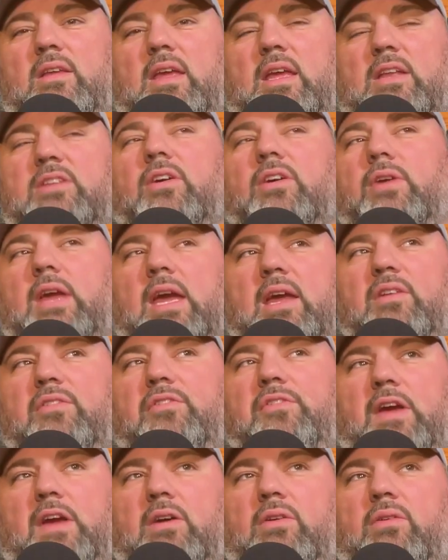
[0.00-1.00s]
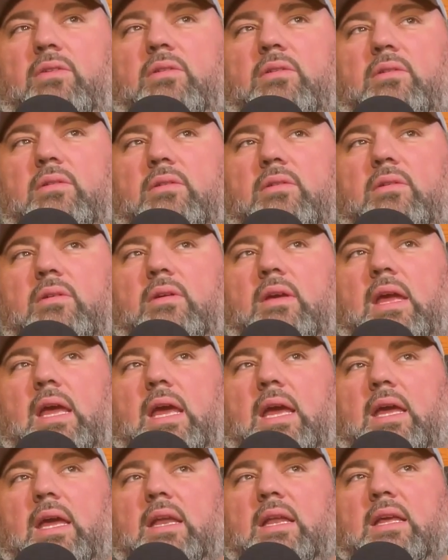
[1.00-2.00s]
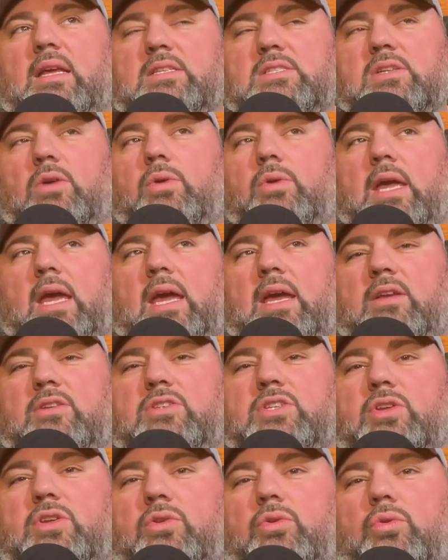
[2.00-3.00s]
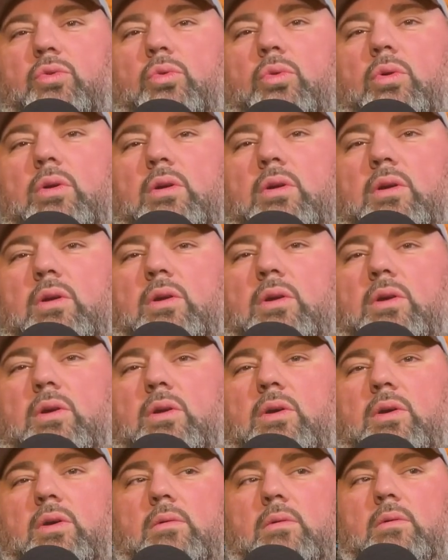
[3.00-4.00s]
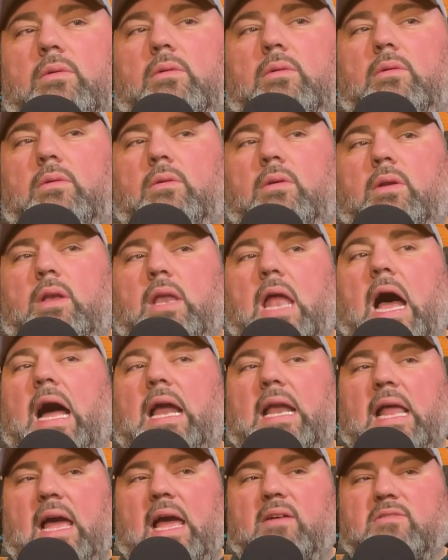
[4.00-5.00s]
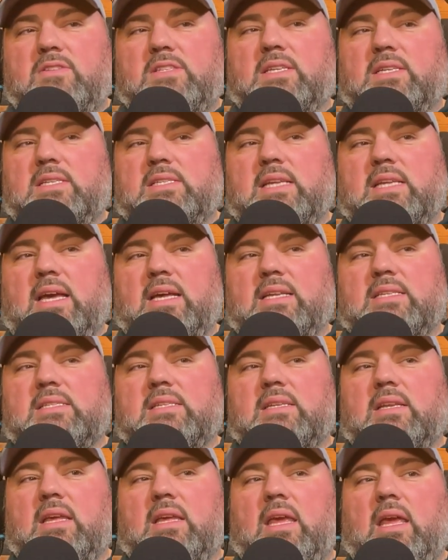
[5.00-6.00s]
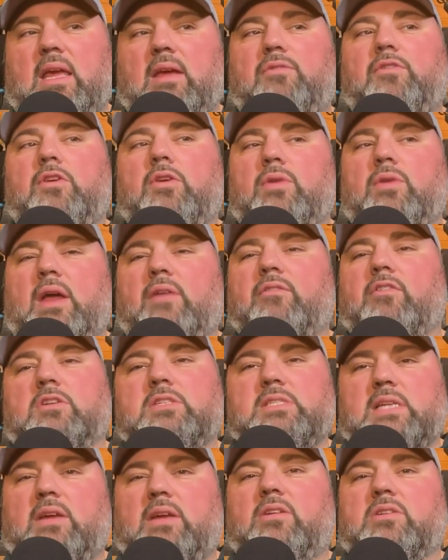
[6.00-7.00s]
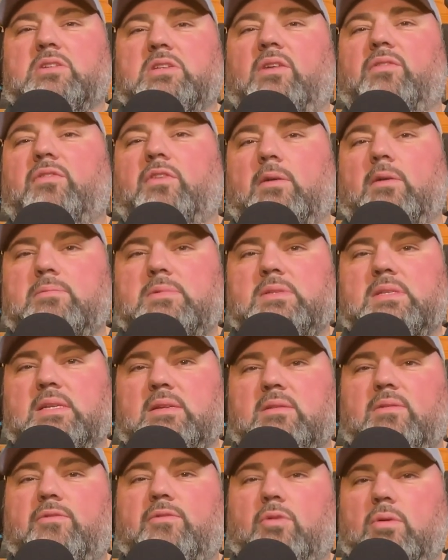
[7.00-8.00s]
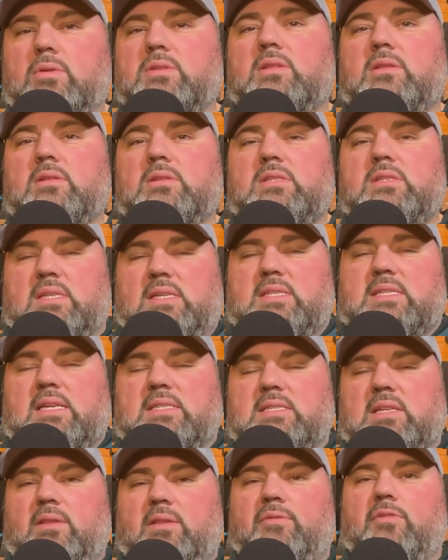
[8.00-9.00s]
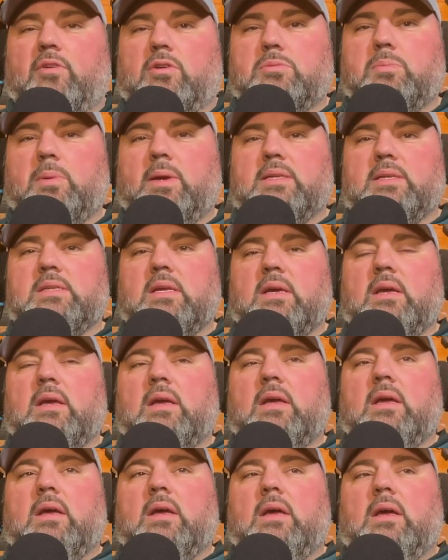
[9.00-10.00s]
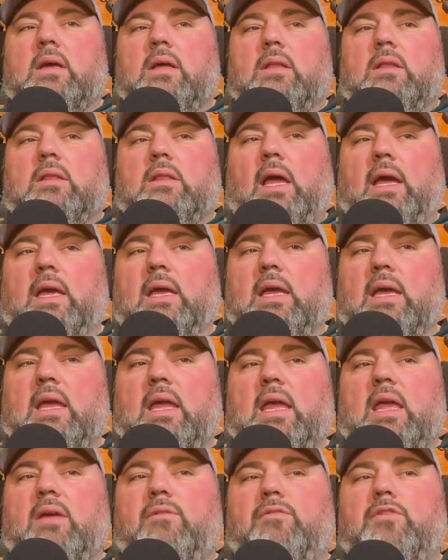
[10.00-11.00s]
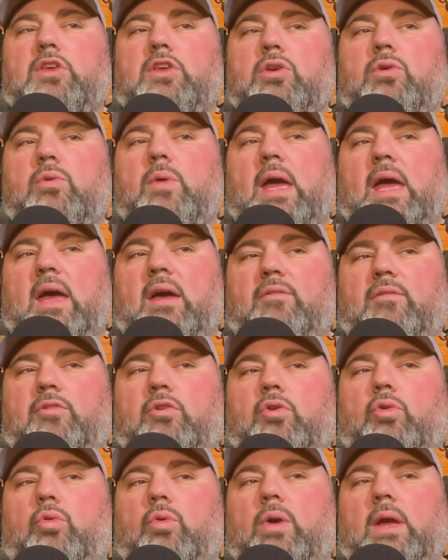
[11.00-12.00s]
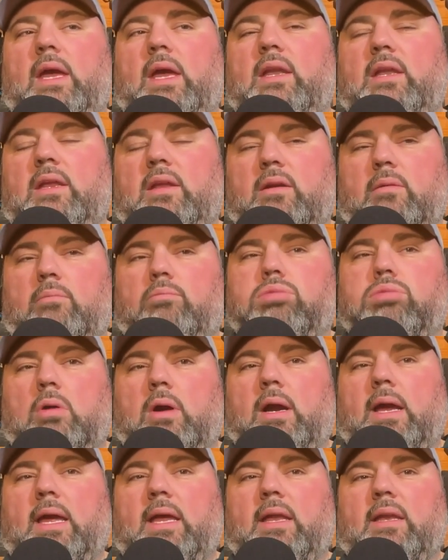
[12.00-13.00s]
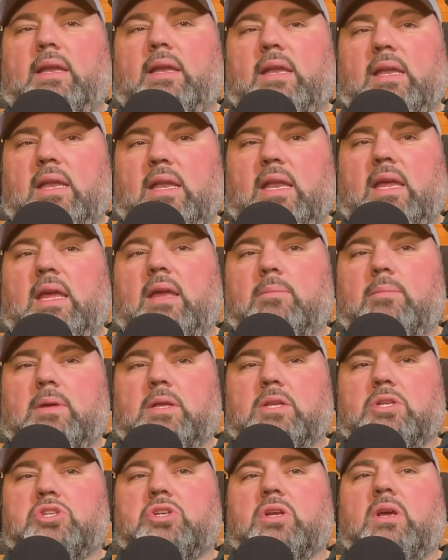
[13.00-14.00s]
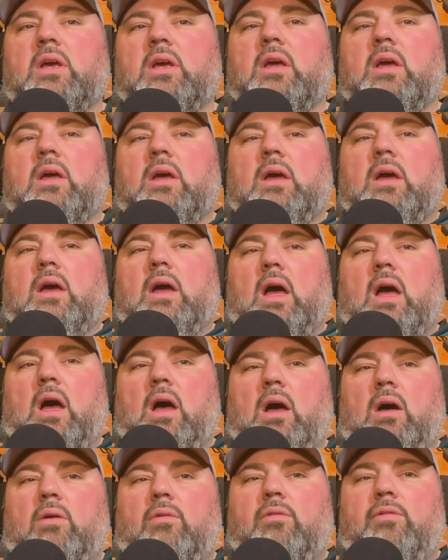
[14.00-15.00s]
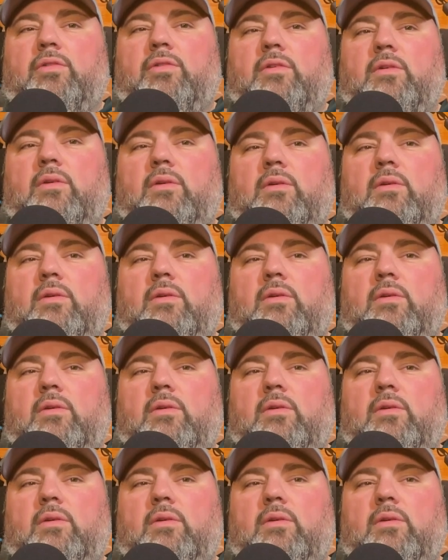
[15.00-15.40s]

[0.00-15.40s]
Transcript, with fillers: It's okay to fail, and it's okay to not have success if you never set yourself up su- for success in the first place. Like, if you have created a brand and an image of